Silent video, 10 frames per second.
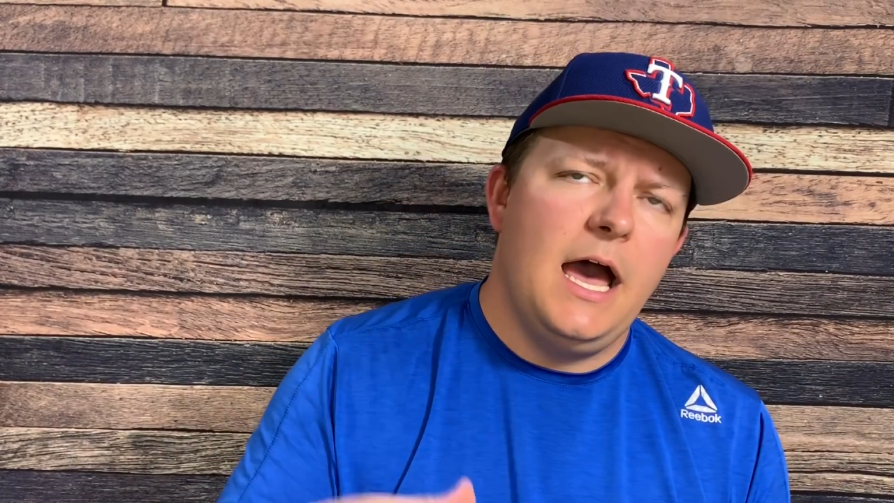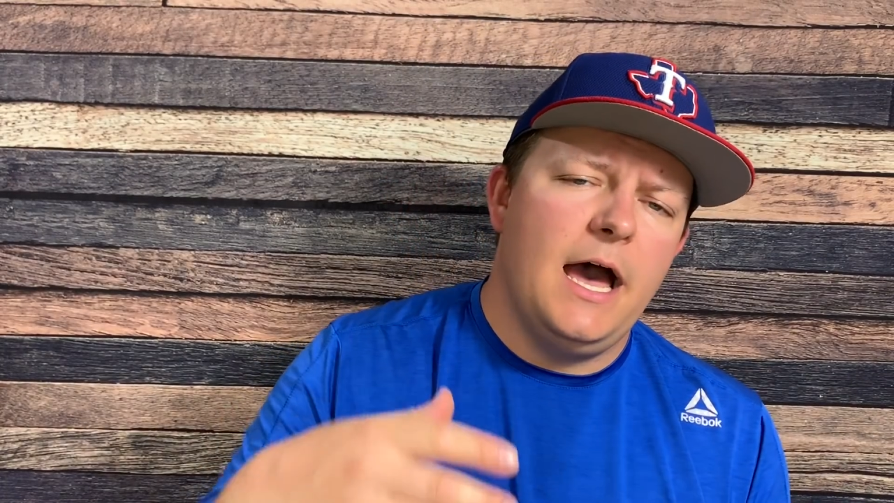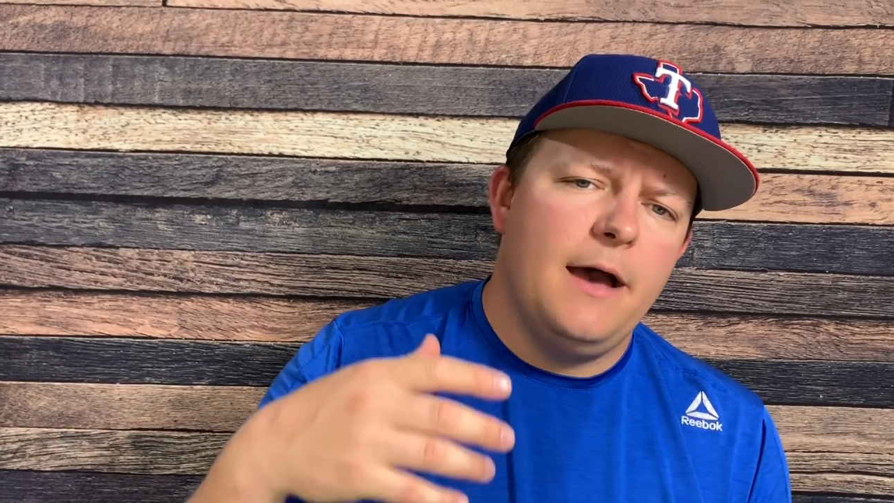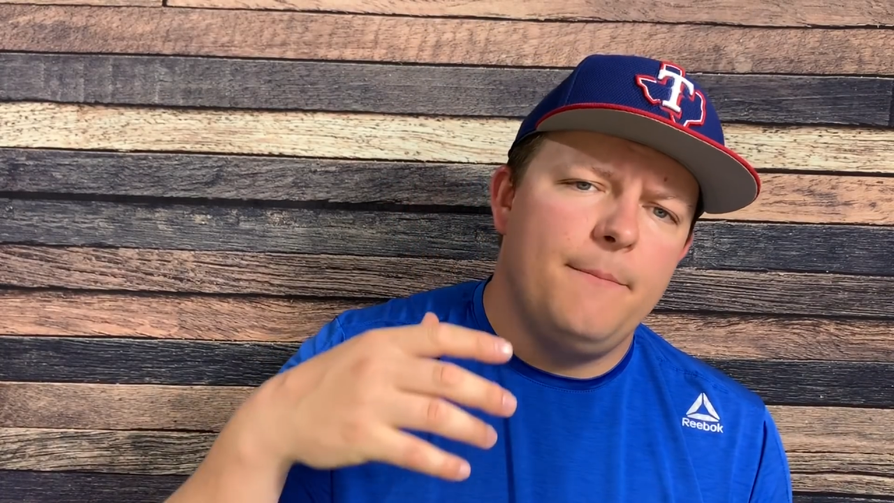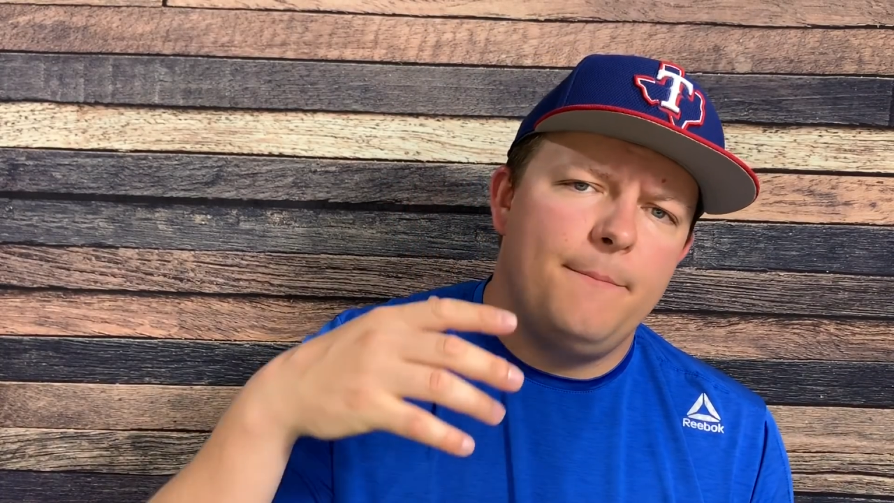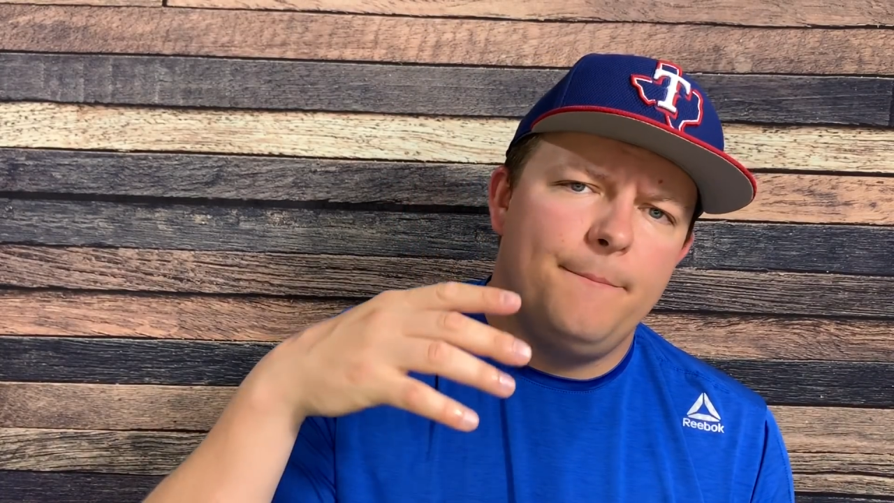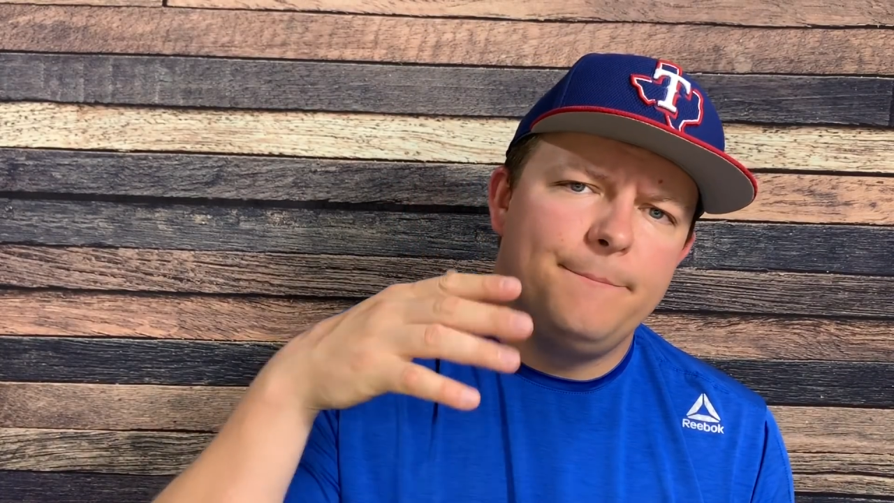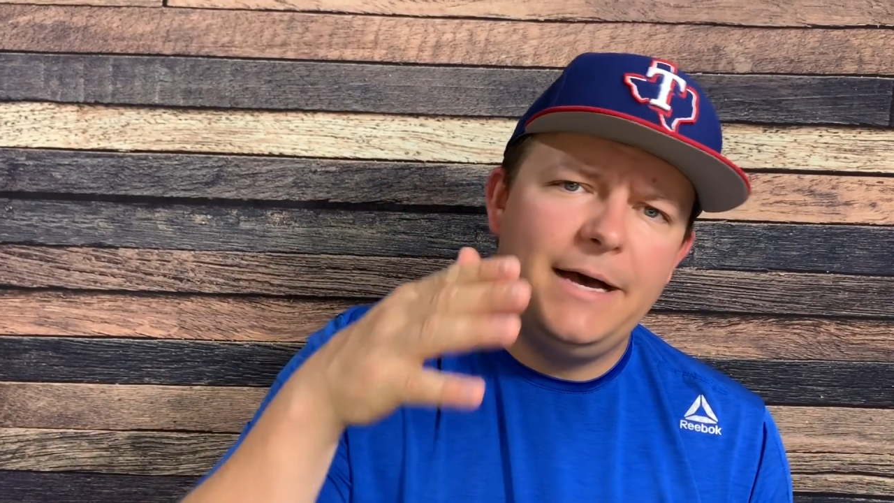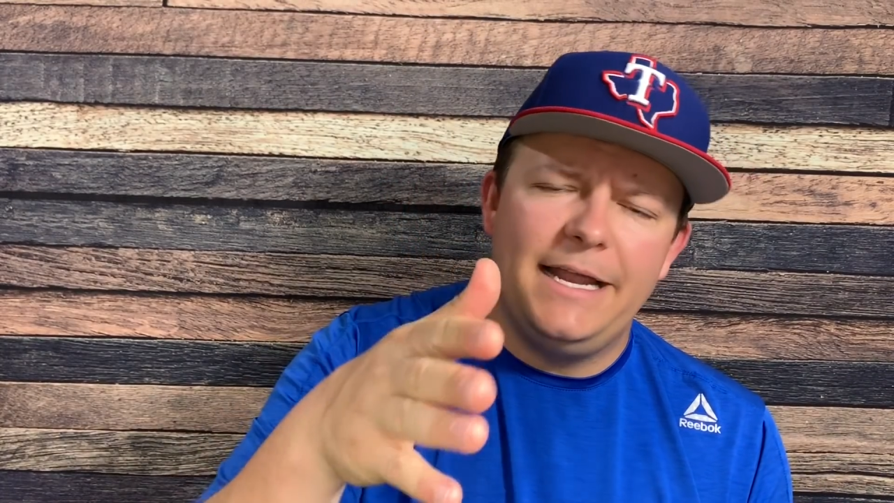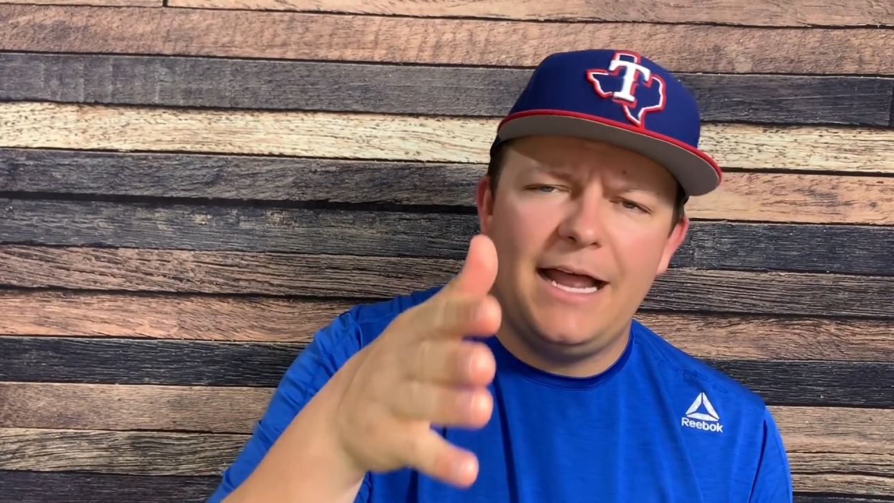
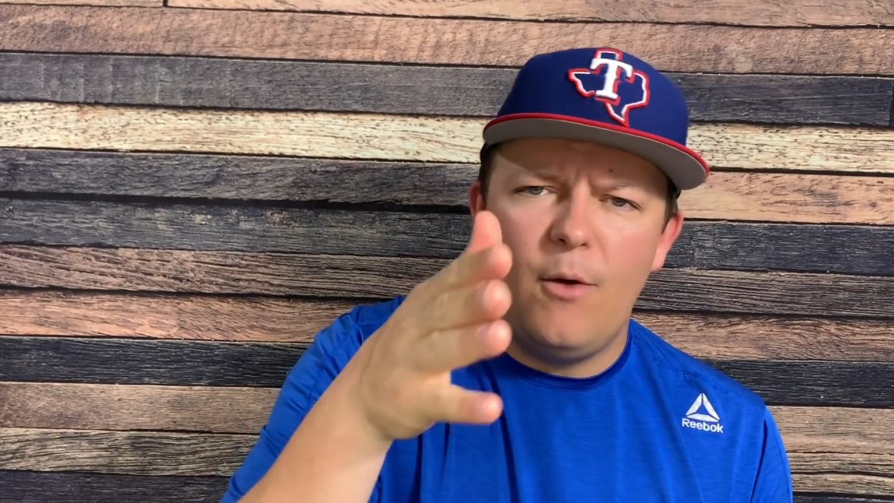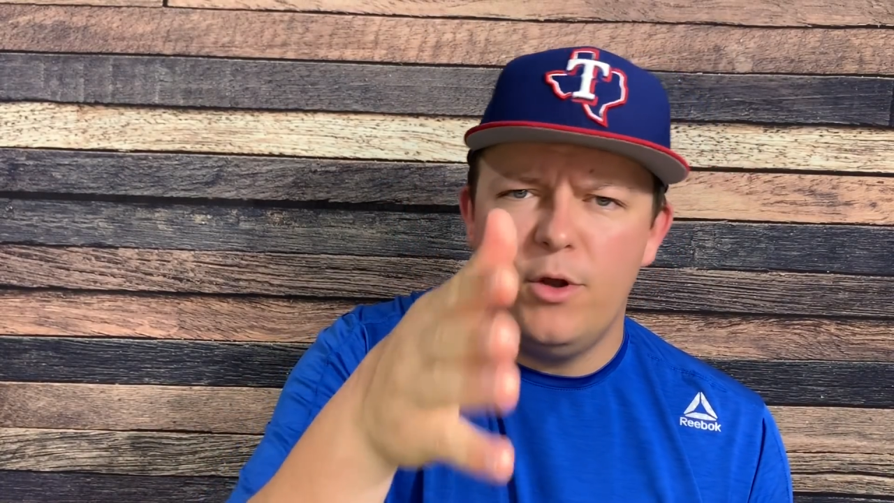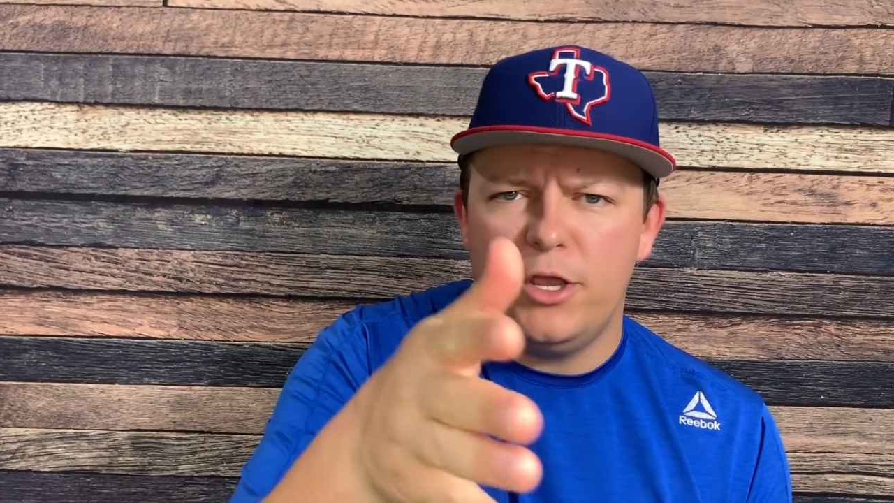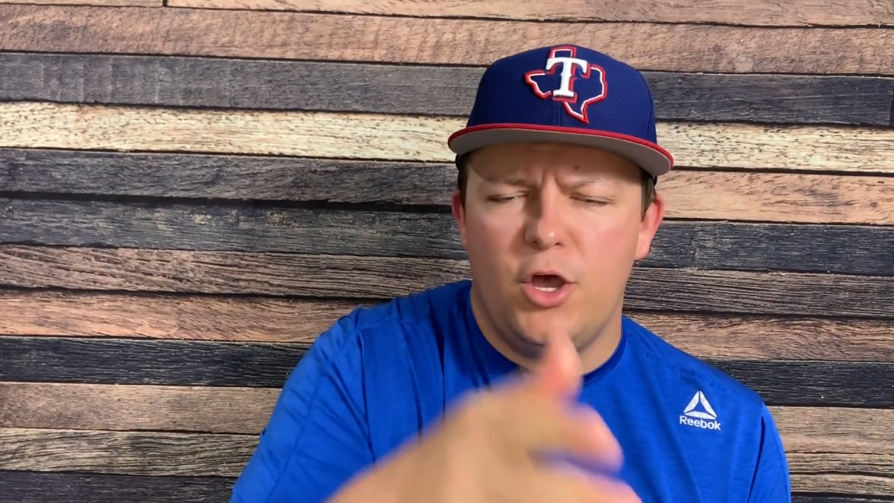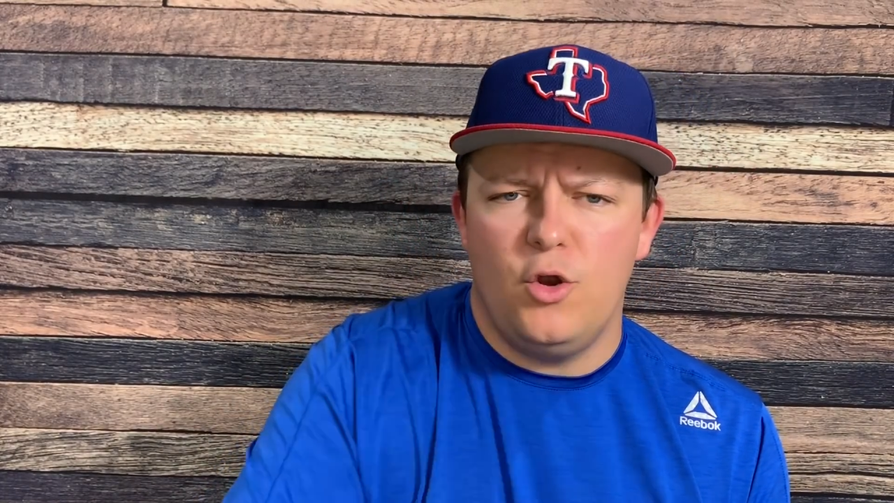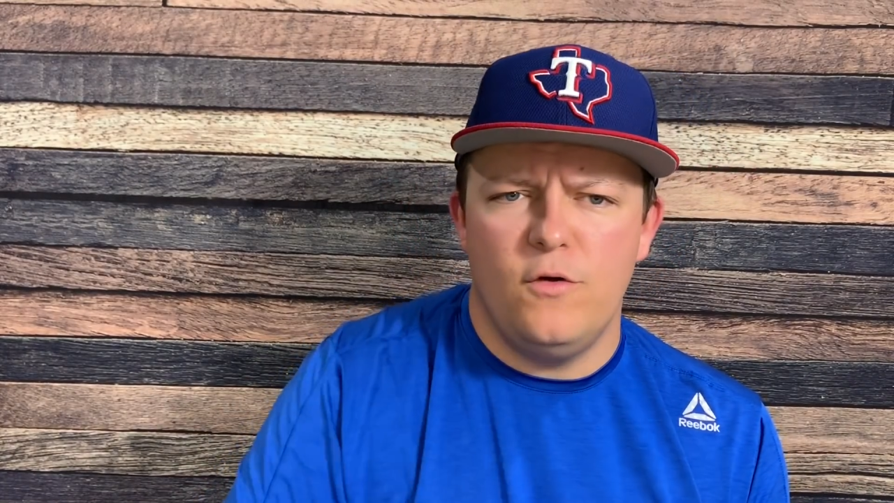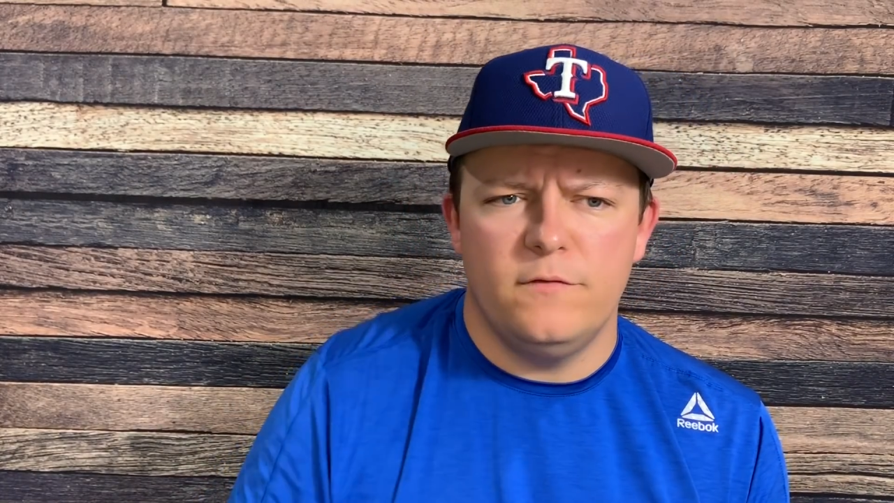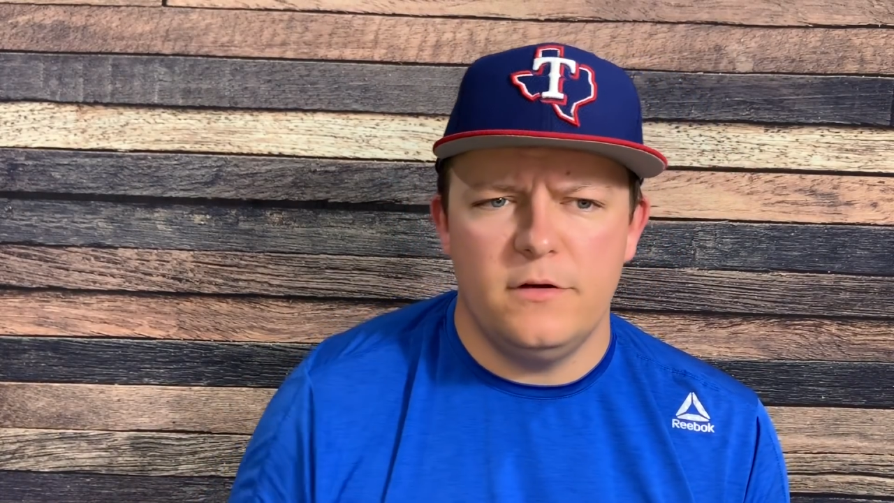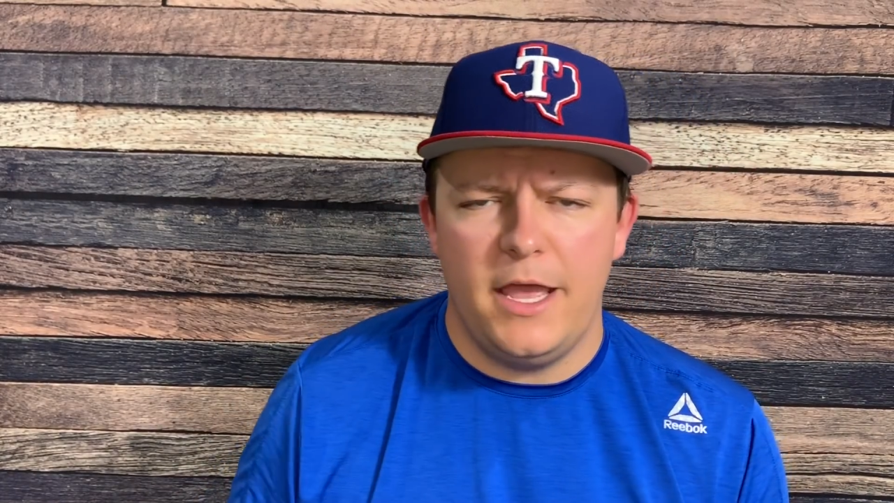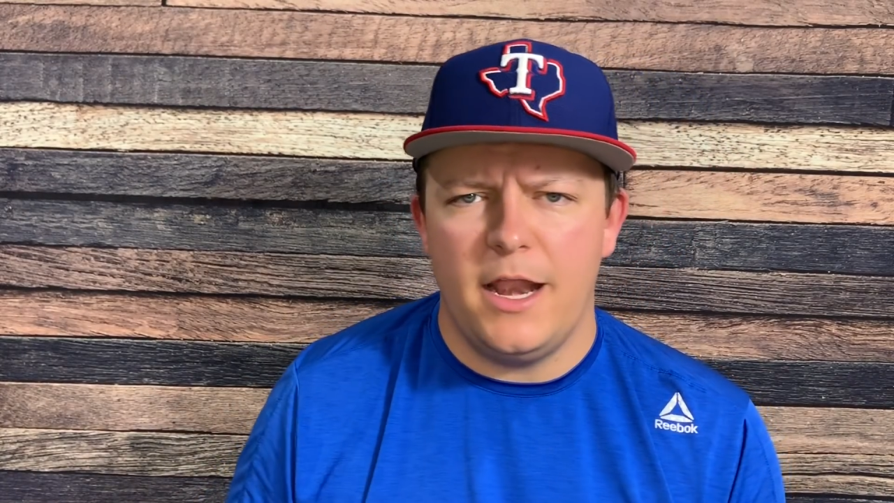But I want to cut
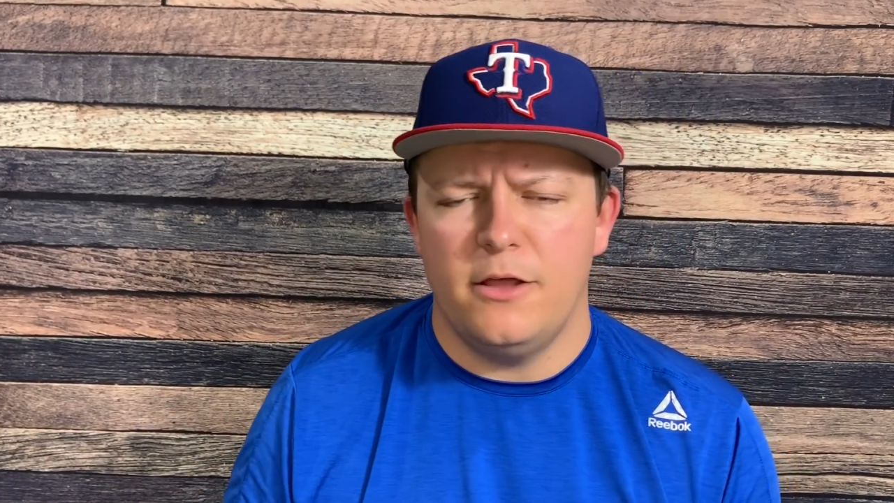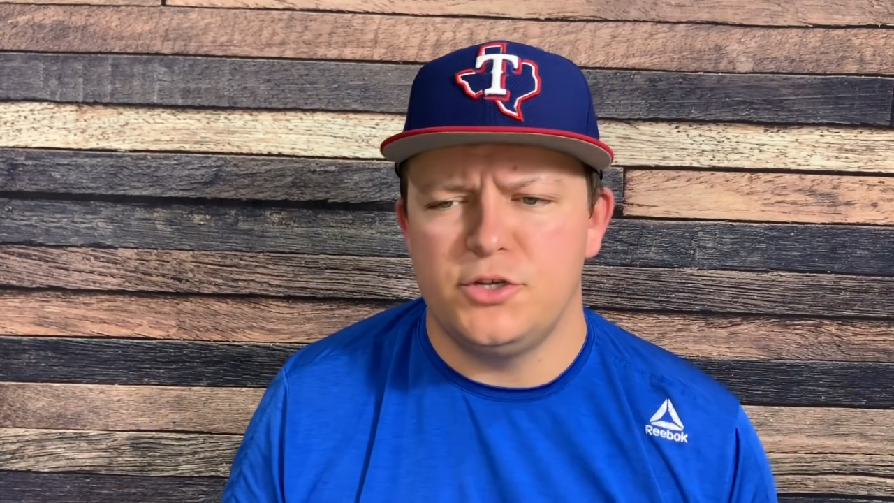over and I'll